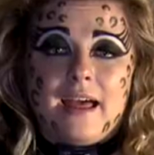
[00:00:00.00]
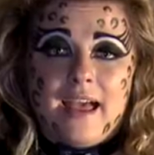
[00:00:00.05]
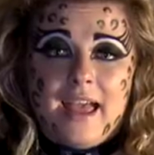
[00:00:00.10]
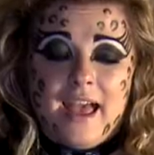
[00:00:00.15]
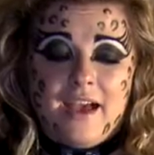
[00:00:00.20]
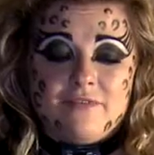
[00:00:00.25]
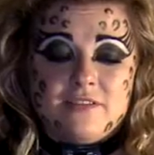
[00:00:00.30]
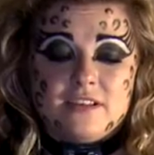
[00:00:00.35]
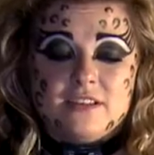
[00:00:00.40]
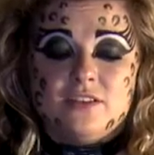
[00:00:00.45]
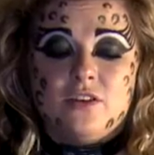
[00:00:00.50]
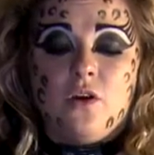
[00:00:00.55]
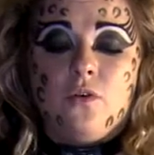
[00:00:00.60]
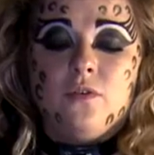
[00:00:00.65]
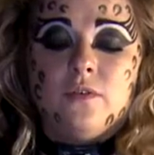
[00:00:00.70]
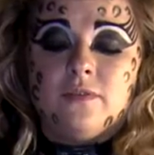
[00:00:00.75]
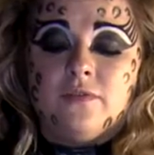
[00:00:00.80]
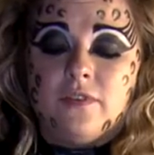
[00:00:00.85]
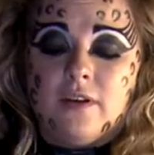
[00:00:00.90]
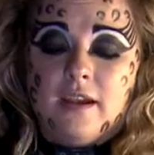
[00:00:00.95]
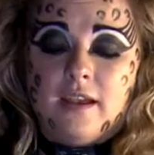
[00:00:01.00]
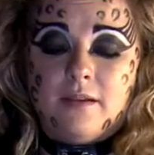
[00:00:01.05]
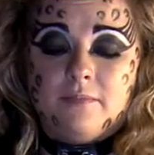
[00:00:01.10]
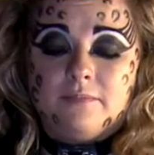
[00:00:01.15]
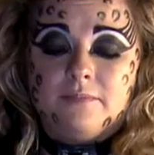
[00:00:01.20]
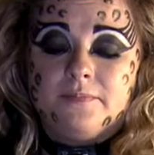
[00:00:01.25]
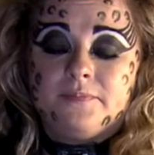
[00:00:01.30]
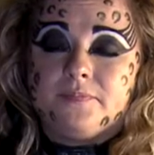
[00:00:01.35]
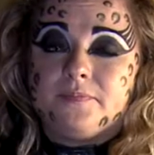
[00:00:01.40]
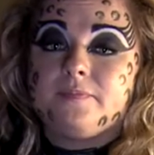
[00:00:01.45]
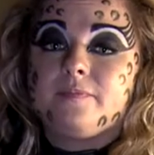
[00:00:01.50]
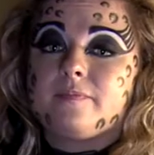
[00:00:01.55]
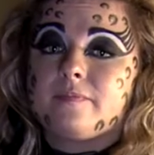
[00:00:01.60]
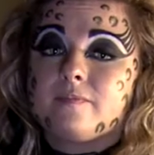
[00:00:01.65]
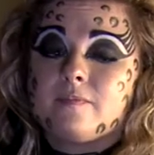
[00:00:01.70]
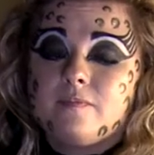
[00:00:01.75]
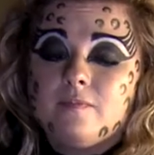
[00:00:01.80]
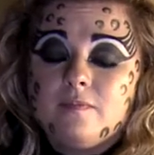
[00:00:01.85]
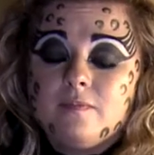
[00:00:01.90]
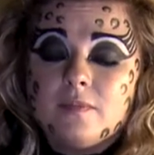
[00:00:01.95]
I have this note for him,
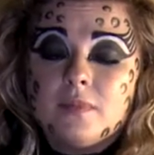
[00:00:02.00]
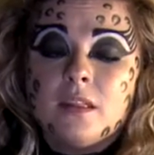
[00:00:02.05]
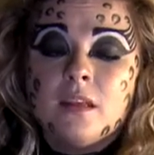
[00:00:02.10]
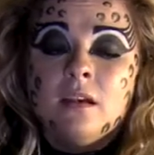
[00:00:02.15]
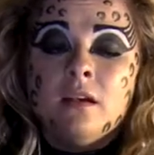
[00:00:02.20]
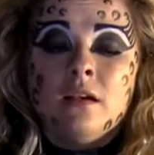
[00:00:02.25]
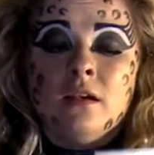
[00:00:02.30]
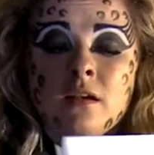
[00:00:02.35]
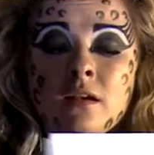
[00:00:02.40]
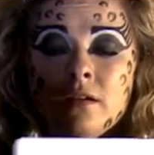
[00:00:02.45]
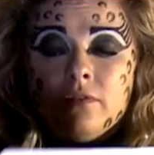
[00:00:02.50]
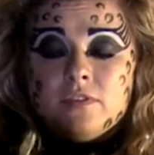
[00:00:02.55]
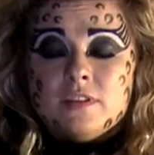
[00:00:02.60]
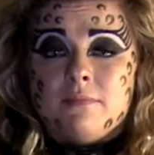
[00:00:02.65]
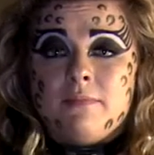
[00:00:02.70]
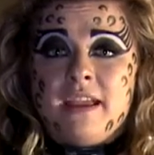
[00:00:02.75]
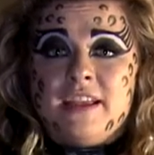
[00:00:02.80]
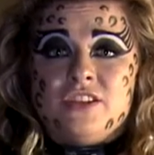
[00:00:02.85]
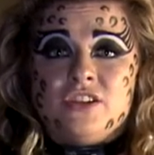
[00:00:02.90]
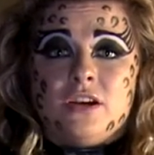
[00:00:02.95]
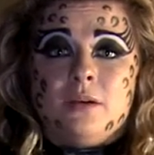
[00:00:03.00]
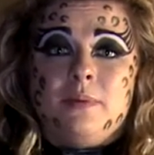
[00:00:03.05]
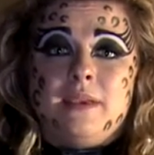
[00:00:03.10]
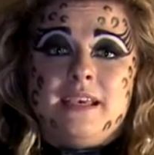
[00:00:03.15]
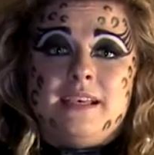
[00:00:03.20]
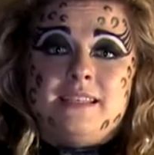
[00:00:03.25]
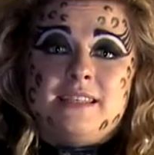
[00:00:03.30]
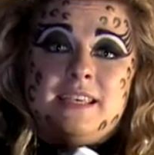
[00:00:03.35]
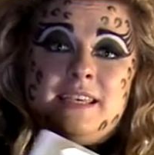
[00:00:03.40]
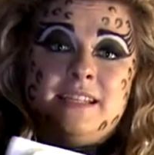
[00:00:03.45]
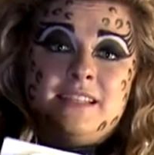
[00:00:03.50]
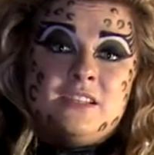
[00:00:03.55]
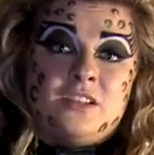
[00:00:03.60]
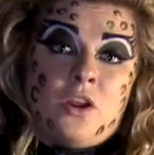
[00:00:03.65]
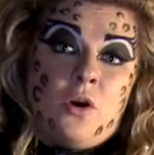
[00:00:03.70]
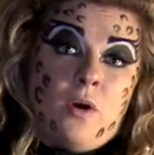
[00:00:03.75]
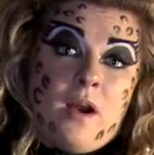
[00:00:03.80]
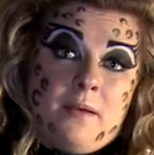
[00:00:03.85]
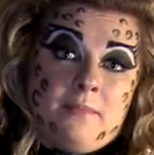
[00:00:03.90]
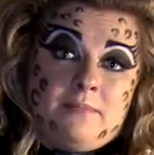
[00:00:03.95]
for the Major, because he doesn't
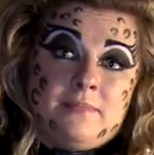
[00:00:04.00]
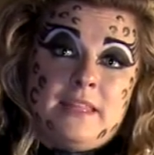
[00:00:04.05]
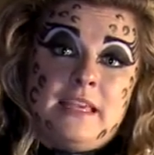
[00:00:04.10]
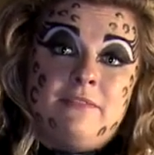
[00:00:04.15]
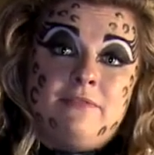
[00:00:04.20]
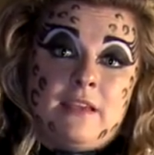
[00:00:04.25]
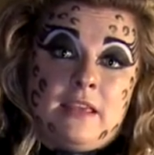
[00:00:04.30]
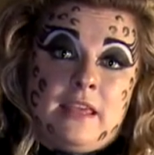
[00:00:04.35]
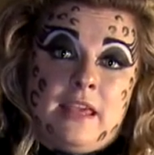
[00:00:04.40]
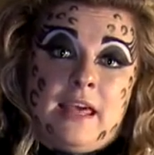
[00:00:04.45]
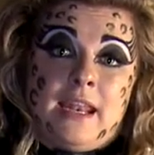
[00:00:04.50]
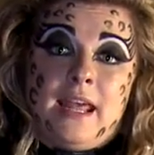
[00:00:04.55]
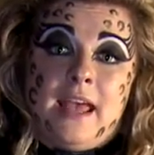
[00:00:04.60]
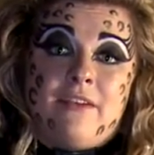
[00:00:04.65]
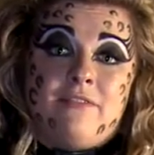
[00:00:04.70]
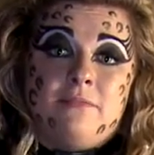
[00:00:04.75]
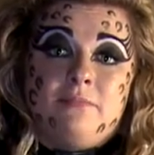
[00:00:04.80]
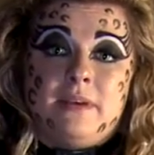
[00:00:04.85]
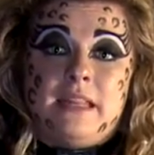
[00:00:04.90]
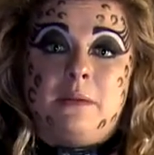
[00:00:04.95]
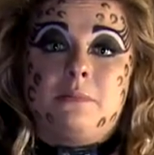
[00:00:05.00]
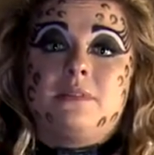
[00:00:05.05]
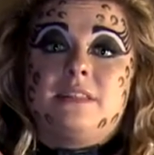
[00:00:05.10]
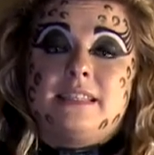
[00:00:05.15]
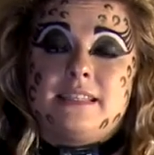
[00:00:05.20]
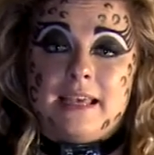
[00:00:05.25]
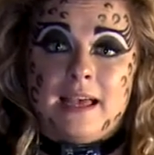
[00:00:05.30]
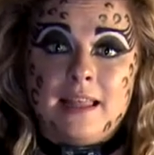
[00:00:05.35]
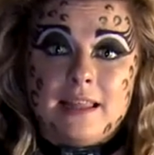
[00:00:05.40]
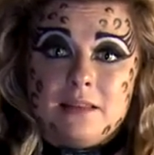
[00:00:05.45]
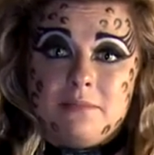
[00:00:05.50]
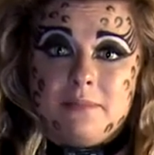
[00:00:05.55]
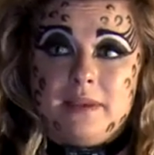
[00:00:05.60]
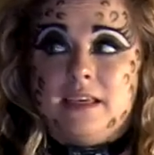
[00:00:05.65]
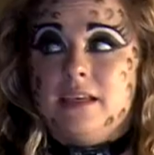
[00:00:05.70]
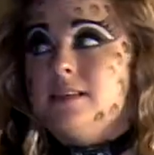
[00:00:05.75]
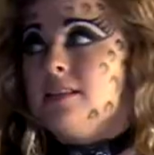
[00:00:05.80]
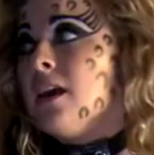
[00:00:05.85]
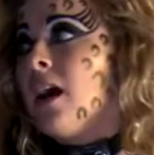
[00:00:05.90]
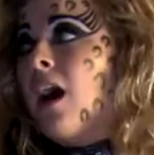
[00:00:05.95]
know I'm leaving yet. I haven't been able to tell him
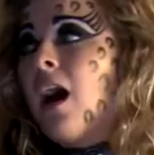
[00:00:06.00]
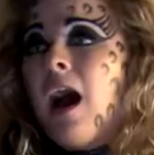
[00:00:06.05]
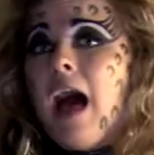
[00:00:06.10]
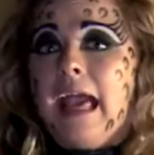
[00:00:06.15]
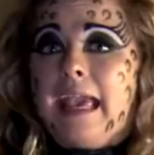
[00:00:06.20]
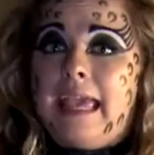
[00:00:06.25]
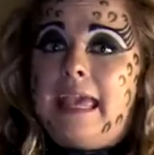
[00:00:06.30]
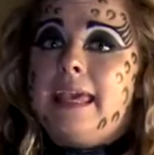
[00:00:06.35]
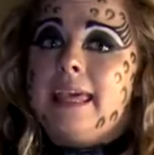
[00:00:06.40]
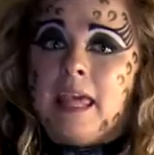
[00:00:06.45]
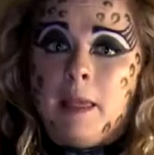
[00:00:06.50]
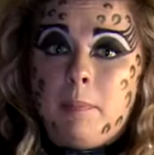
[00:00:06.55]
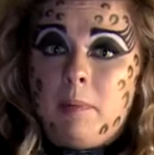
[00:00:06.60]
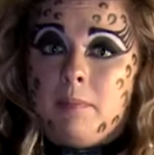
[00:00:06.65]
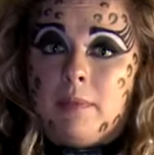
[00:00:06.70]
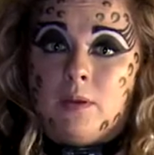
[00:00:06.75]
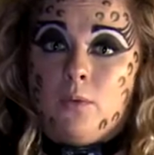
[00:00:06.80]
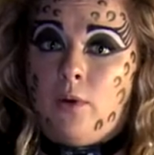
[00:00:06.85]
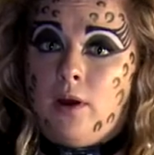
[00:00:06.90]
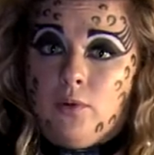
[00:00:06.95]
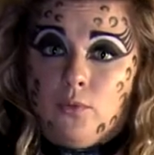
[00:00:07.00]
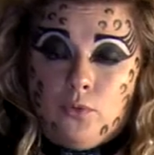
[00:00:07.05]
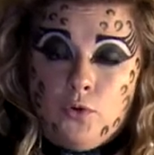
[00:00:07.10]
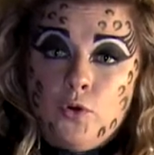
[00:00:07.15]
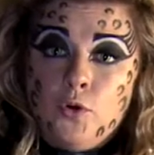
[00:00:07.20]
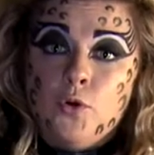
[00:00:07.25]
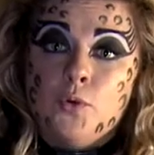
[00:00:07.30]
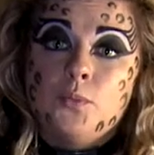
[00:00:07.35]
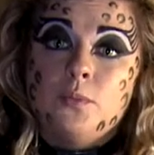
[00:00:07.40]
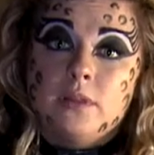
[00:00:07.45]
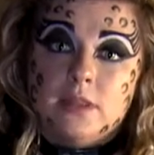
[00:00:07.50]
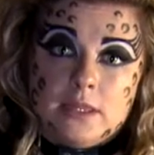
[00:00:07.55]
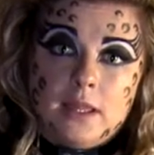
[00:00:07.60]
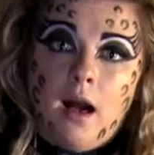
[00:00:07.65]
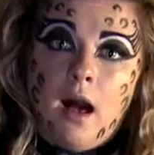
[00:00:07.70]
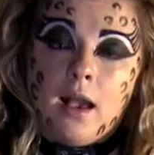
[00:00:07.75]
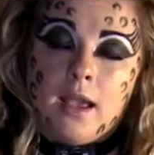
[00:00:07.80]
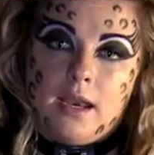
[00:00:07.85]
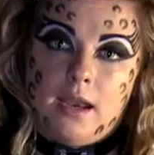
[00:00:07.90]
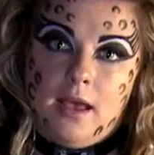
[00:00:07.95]
because I can't keep him in one room
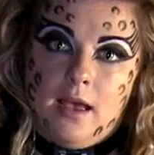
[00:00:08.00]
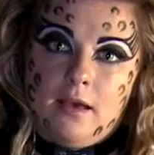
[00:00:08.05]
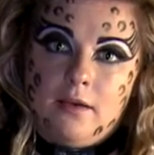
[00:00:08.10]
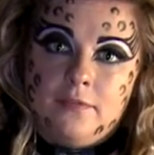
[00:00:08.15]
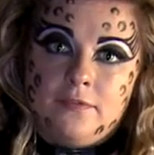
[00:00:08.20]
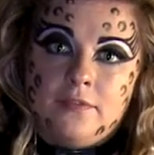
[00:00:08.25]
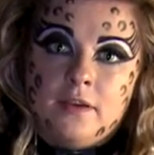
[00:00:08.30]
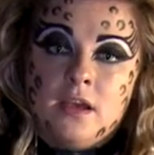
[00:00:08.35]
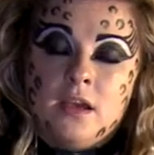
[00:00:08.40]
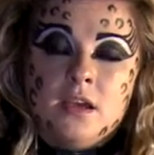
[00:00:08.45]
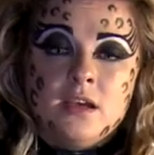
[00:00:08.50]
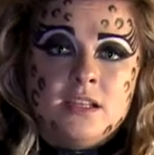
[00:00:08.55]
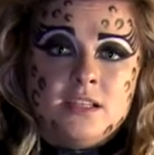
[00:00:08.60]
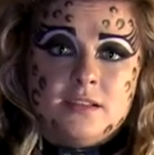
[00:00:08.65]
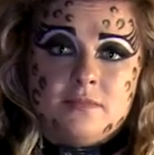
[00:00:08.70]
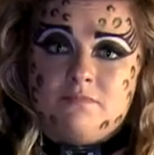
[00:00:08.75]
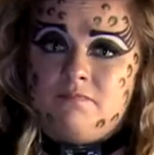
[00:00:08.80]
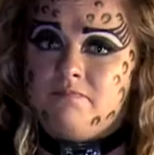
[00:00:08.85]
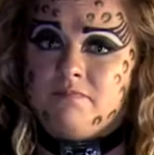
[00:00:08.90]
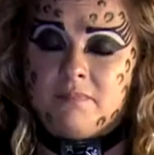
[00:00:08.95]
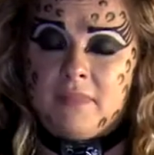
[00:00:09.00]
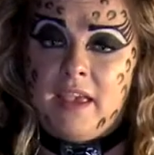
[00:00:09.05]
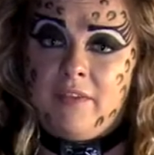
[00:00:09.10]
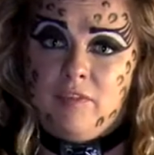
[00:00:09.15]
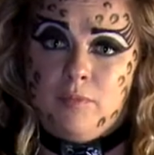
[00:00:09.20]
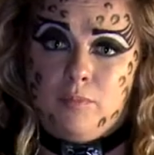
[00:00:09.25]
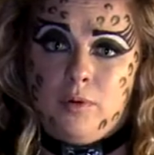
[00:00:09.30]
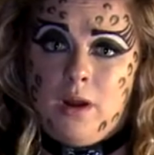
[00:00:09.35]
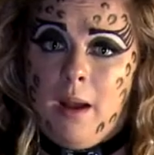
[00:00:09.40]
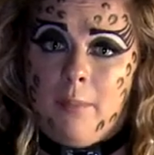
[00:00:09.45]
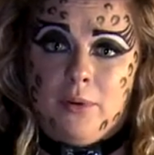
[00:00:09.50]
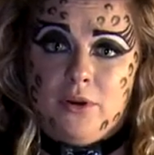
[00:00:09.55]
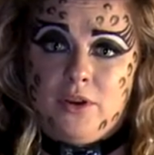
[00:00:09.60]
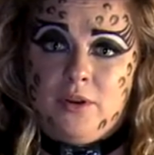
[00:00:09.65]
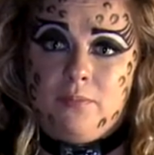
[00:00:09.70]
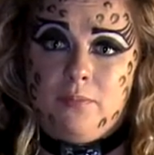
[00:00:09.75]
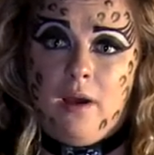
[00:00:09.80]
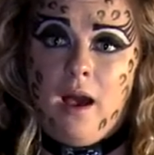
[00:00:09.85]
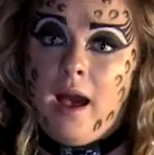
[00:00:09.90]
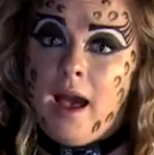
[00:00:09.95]
long enough to give a proper
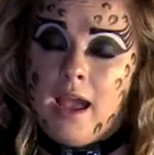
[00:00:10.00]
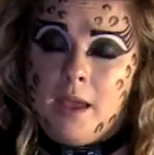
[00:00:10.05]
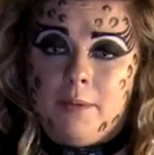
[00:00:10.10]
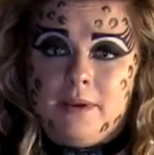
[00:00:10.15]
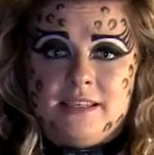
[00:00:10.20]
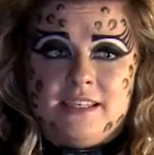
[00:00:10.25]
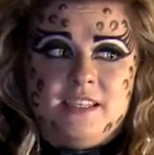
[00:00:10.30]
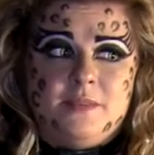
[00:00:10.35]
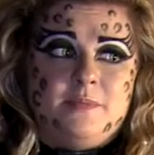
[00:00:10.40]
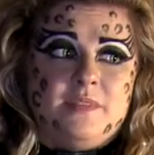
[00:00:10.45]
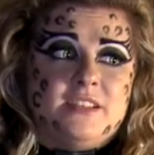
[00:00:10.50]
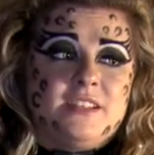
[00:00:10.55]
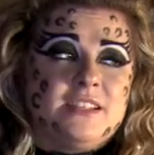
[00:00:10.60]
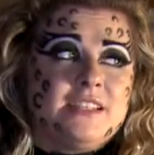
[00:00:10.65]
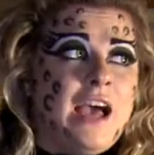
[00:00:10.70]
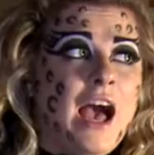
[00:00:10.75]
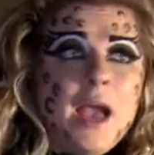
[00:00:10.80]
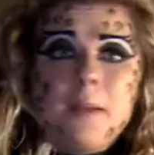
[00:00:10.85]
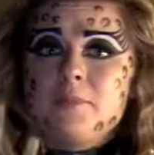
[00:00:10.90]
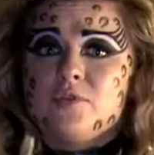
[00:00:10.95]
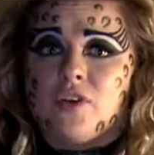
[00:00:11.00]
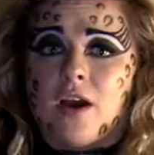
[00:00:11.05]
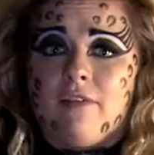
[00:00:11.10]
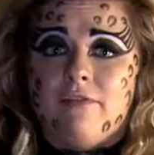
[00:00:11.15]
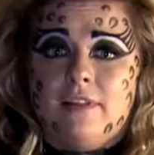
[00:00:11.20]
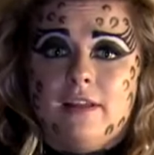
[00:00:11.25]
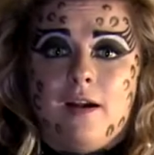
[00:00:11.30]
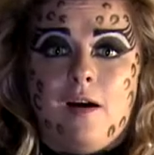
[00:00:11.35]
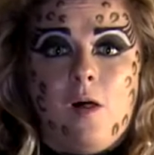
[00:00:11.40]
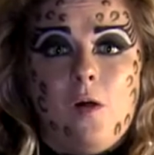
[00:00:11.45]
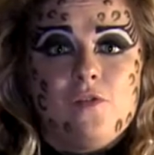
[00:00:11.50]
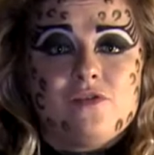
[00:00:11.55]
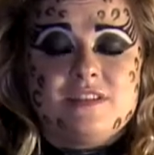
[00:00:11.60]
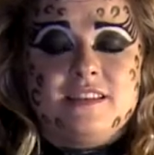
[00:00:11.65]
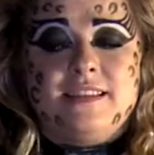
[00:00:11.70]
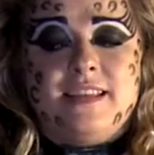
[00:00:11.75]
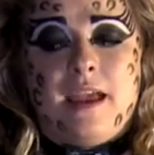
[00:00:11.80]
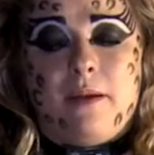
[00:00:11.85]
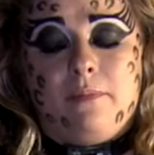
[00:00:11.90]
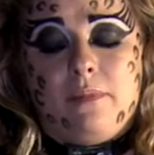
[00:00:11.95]
goodbye because he's been time traveling all over
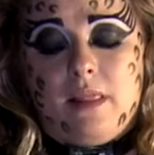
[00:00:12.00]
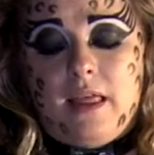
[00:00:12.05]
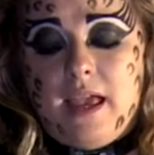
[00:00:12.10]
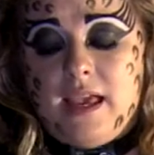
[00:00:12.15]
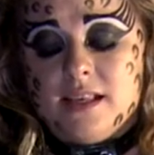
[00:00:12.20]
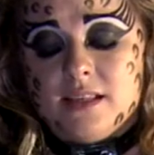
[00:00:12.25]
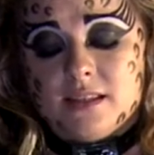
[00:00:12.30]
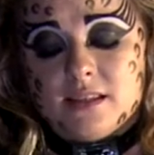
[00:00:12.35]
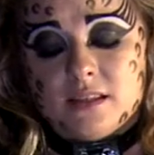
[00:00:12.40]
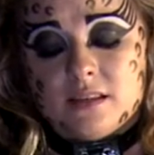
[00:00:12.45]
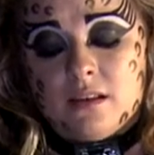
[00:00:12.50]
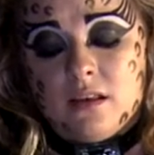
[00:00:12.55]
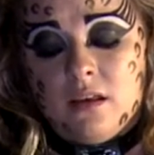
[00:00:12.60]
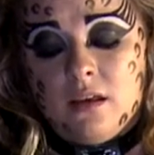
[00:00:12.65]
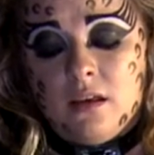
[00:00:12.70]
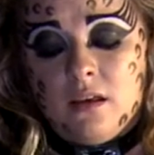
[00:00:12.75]
the damn place.